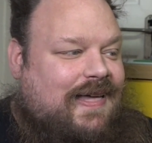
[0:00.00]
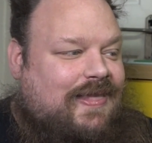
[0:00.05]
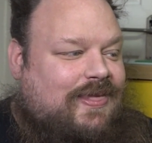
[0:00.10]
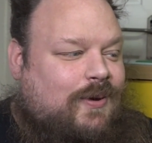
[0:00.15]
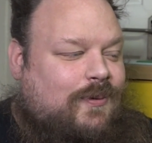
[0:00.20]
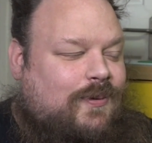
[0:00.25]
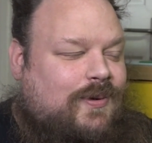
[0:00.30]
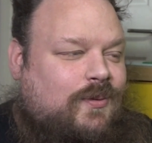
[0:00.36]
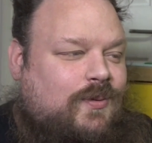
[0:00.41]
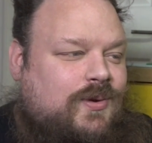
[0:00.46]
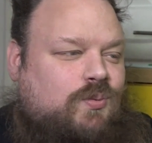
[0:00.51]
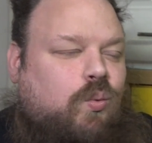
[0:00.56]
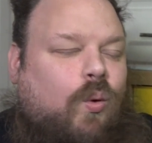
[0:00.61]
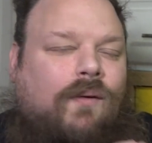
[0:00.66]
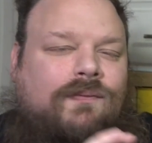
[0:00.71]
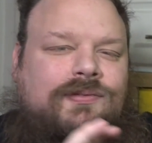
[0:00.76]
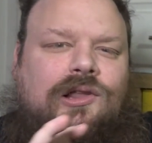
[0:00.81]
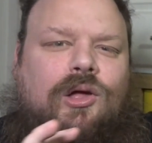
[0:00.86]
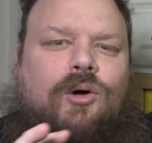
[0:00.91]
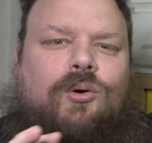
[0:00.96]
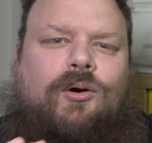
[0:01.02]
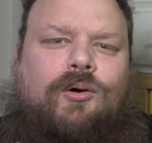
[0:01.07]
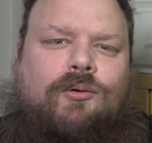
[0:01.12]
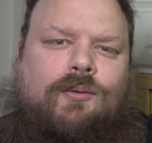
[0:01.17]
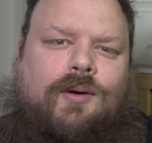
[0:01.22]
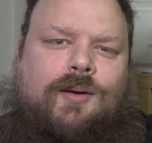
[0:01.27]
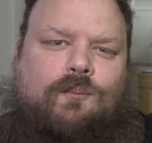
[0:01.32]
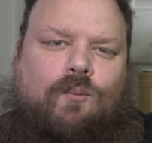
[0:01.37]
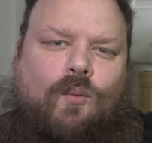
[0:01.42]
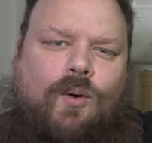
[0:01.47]
there was one long
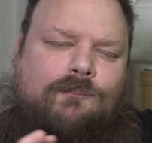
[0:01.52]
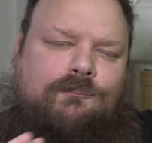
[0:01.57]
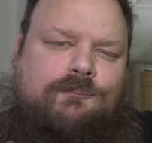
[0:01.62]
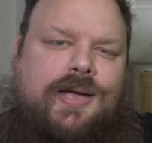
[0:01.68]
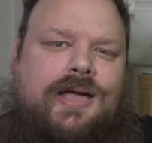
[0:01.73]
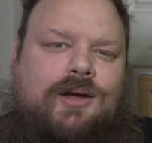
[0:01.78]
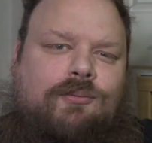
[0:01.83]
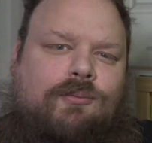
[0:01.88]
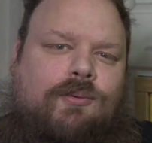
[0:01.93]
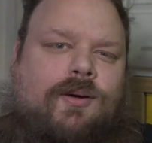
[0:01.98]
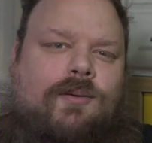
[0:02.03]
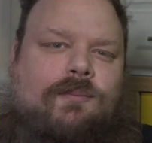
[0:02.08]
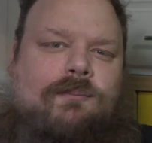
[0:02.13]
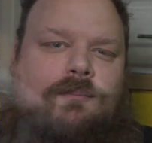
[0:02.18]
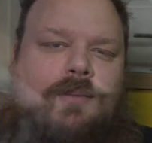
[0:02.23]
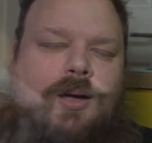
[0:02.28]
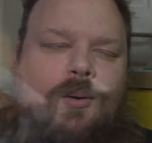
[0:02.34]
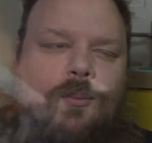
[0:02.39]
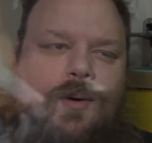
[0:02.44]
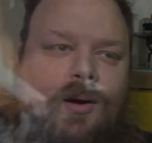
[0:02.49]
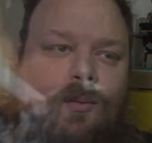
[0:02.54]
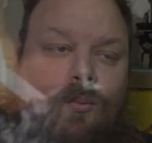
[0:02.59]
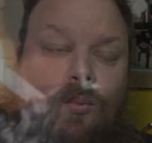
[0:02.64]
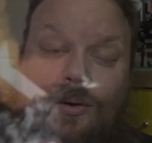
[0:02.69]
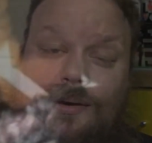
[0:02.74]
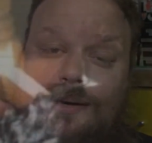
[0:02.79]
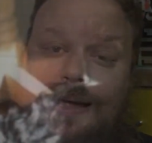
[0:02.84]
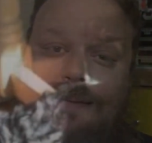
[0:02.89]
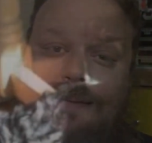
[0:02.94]
room, one big room, where at one